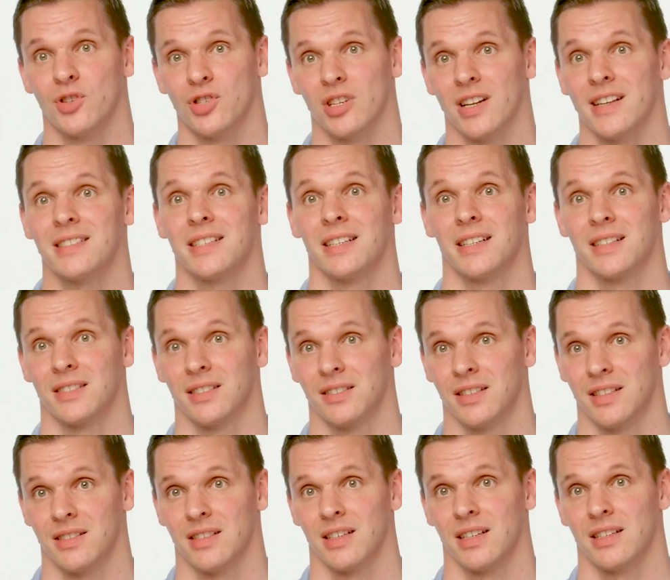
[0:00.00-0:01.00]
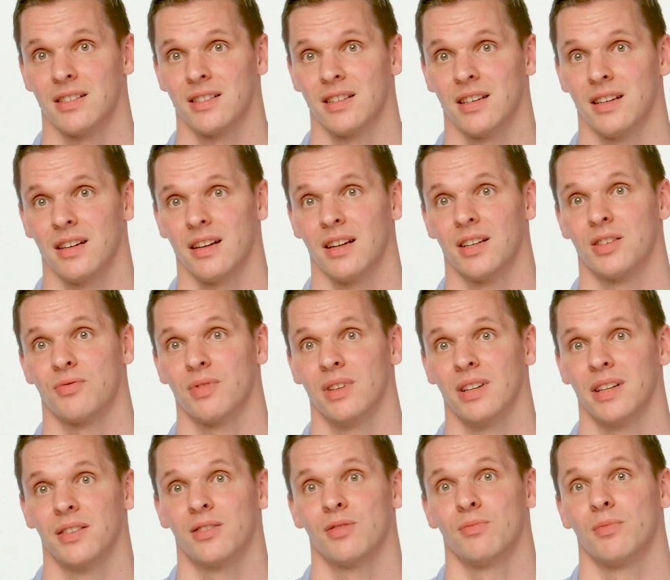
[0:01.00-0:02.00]
visualize data statistics, and
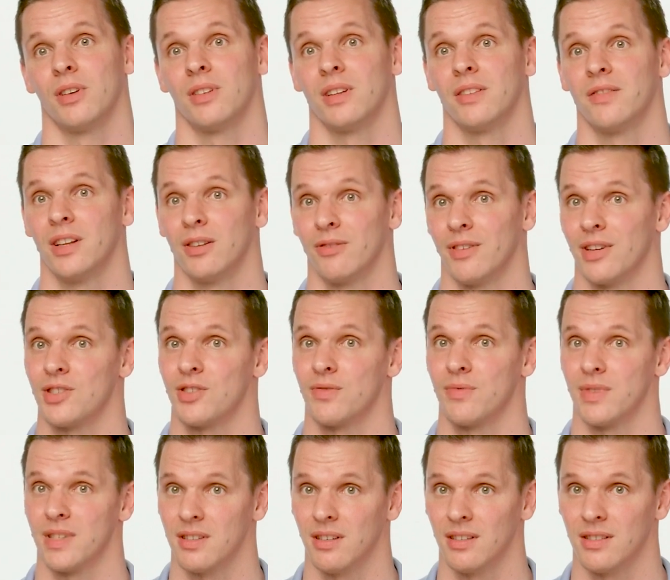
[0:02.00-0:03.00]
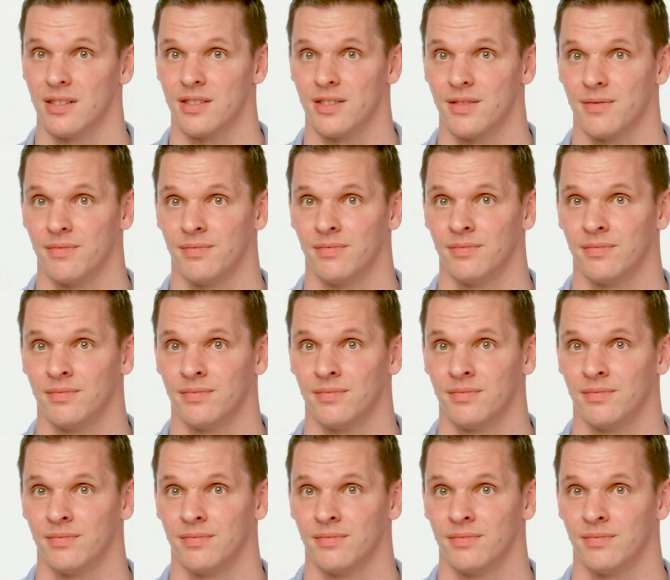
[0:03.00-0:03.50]
drill into model evaluation results.